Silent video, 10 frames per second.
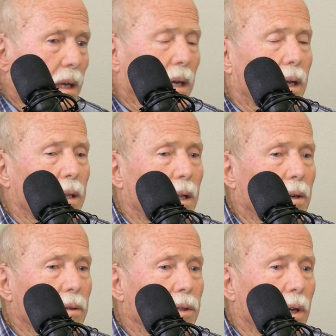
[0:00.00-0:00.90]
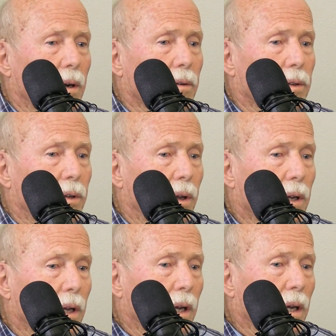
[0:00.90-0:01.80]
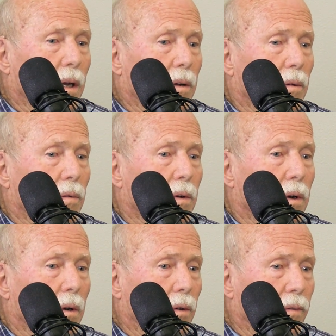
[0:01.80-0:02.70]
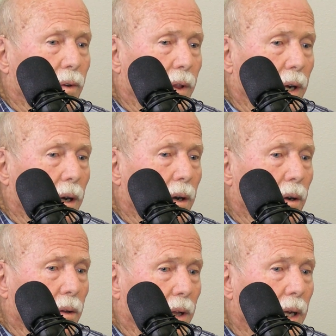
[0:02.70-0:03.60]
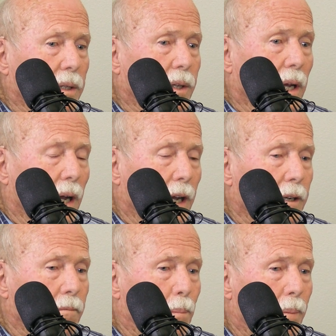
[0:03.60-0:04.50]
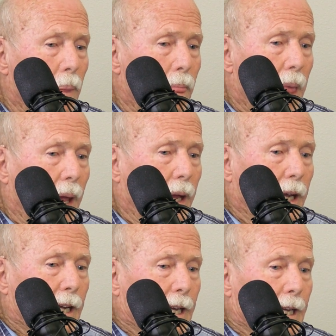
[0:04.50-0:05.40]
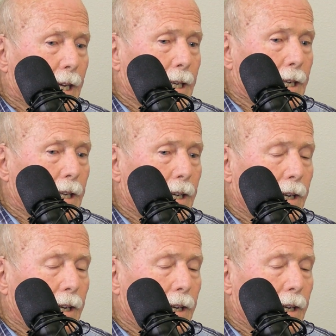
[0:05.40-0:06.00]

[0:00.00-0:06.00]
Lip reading: And the Luceros were over there on that side. And